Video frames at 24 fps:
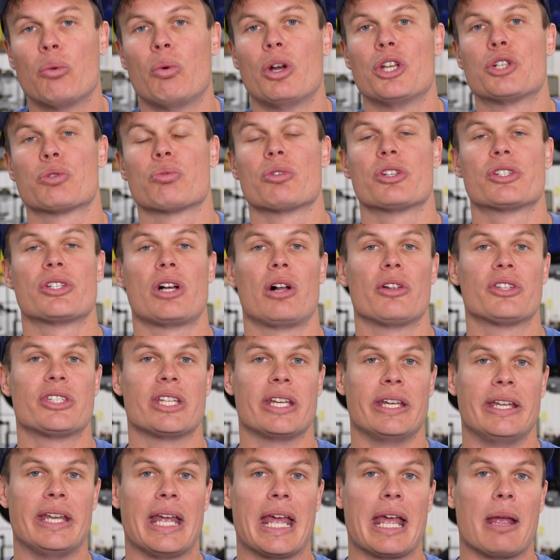which results
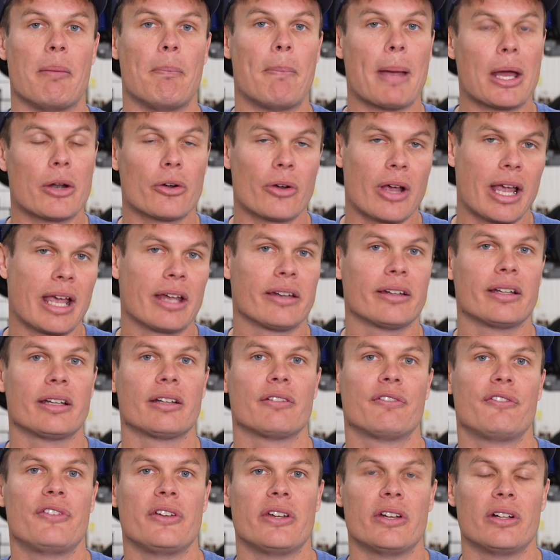in a better handling
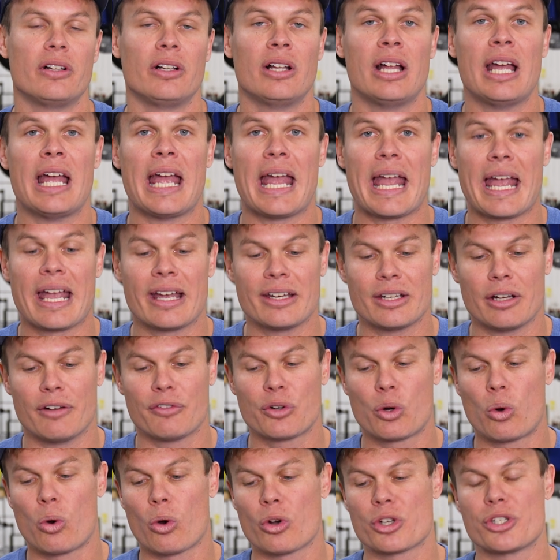feel, and
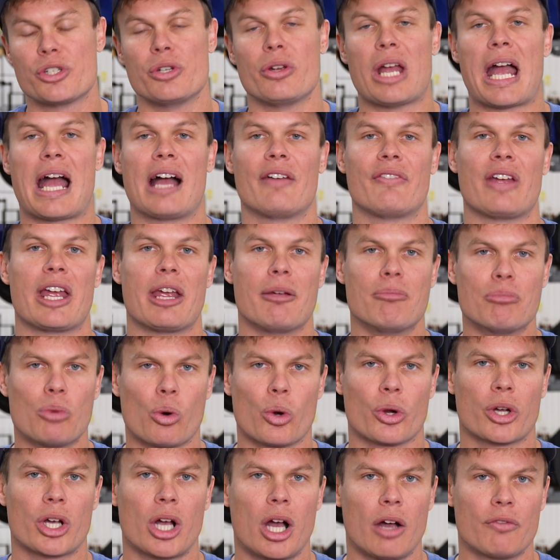of course you have a
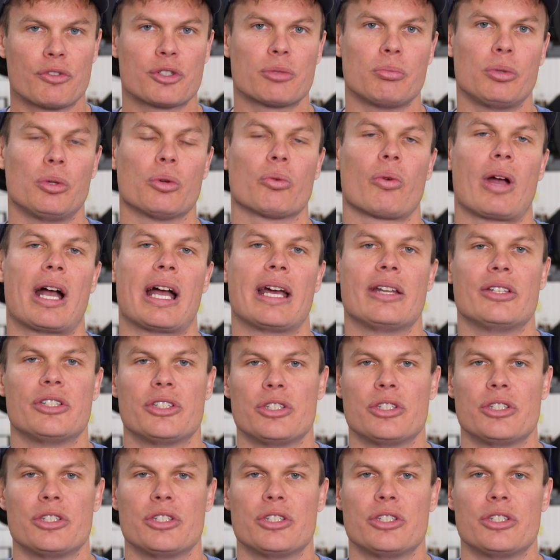more comfortable ride